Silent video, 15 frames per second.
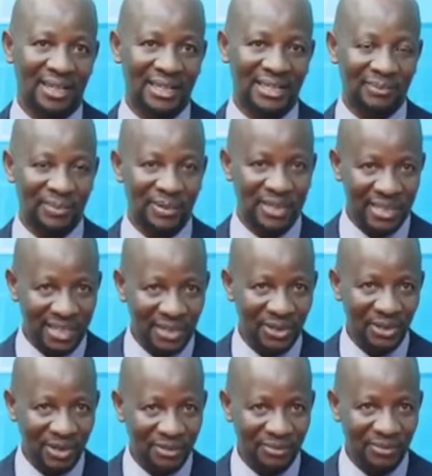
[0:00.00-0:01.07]
At a
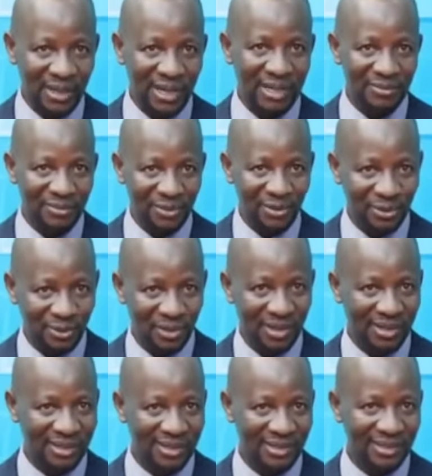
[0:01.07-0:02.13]
presidential level, I am
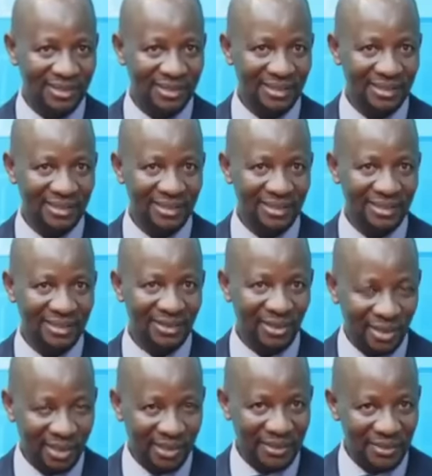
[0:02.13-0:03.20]
sure
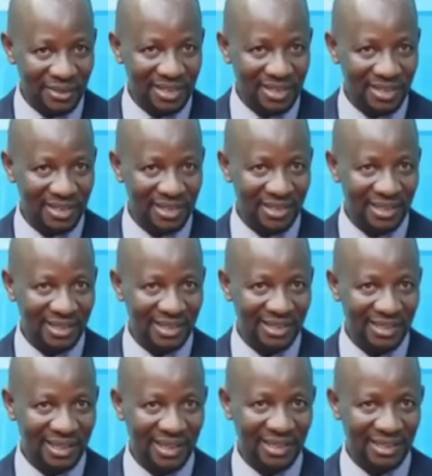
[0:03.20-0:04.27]
Dr. Besigye,
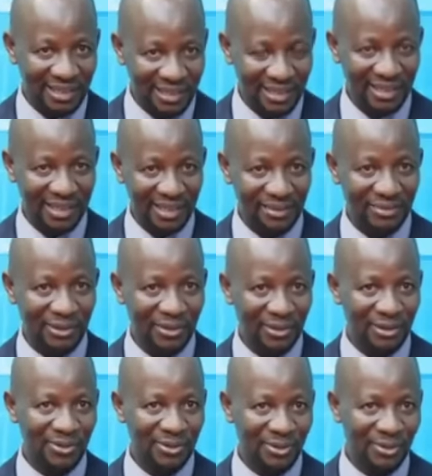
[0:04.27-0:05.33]
at least if I
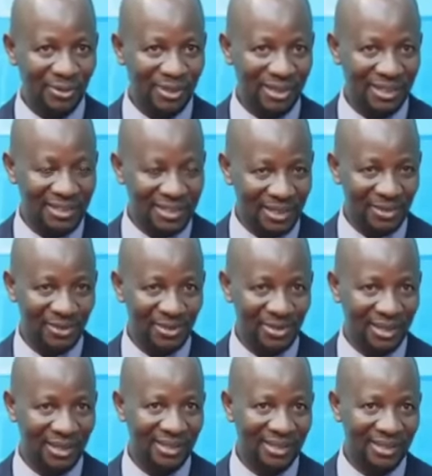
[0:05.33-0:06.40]
want to quote a
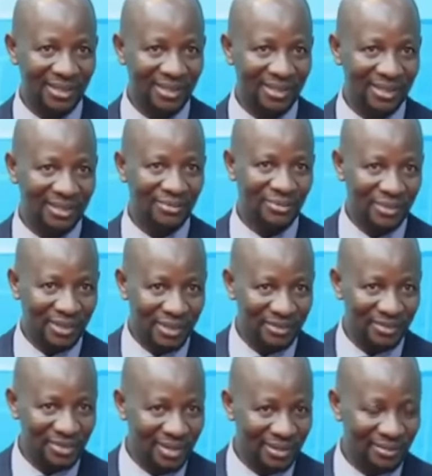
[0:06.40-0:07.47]
seducer, defeated him